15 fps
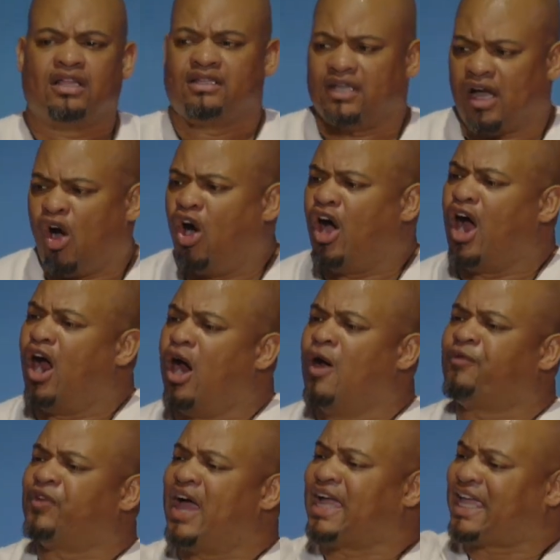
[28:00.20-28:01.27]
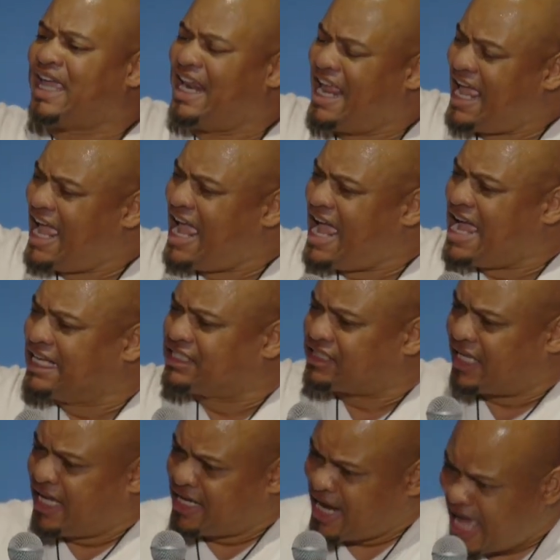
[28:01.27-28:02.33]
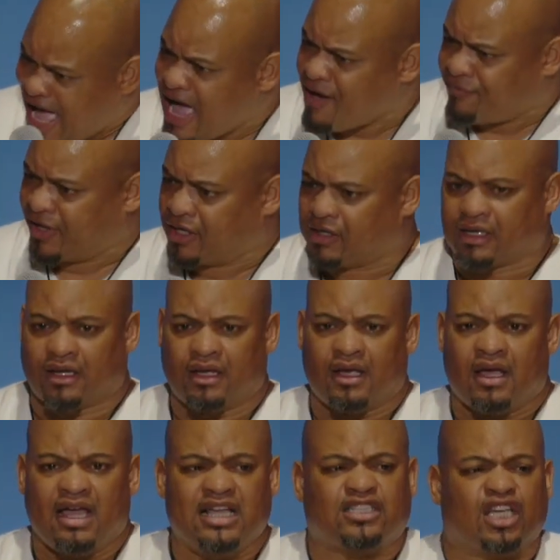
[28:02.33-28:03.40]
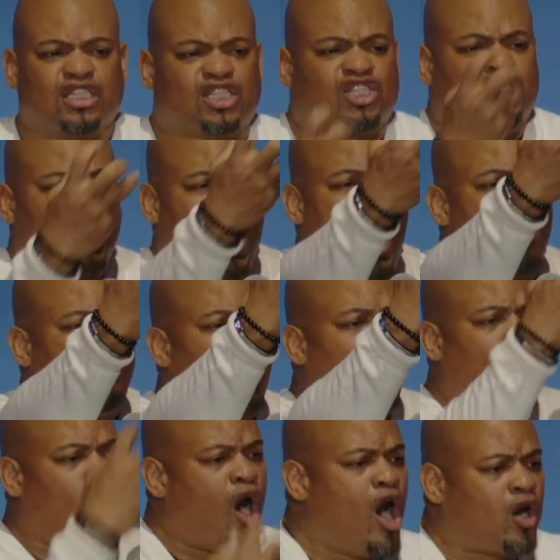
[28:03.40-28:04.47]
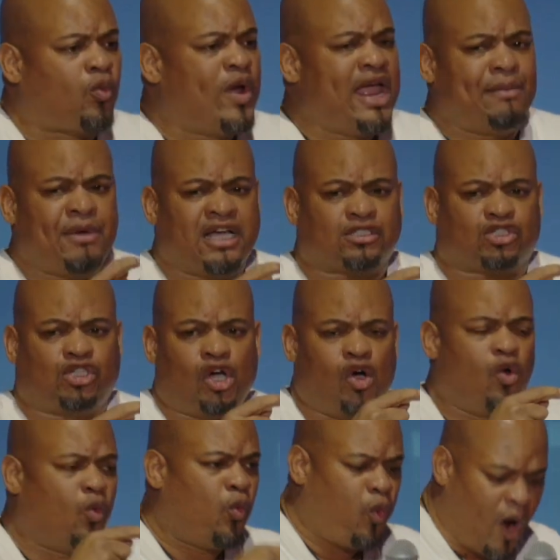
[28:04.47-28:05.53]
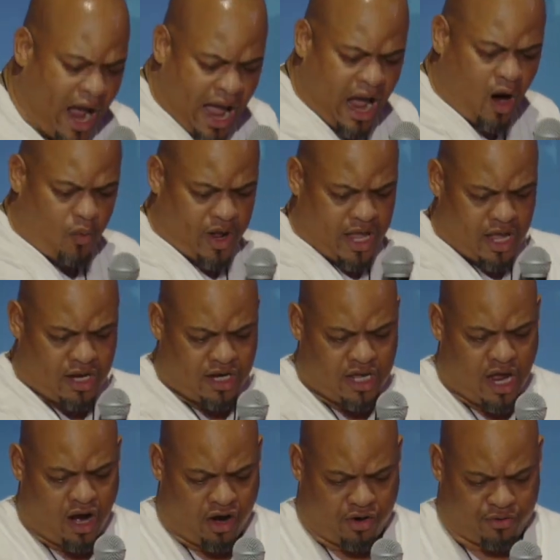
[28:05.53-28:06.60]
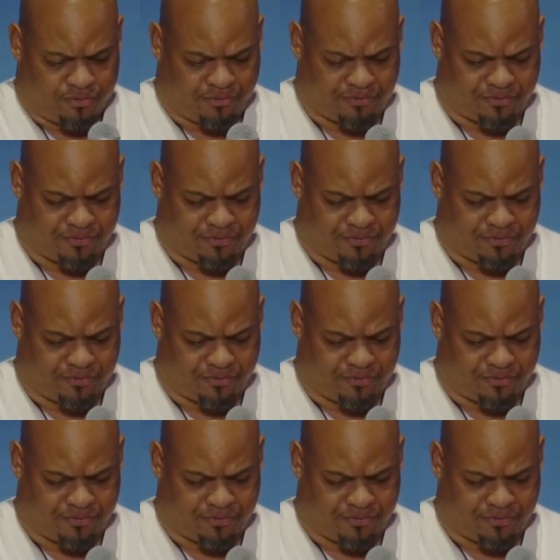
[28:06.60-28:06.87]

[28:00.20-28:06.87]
on earth like it is in heaven. It's a job of work we must do while we're in the earth.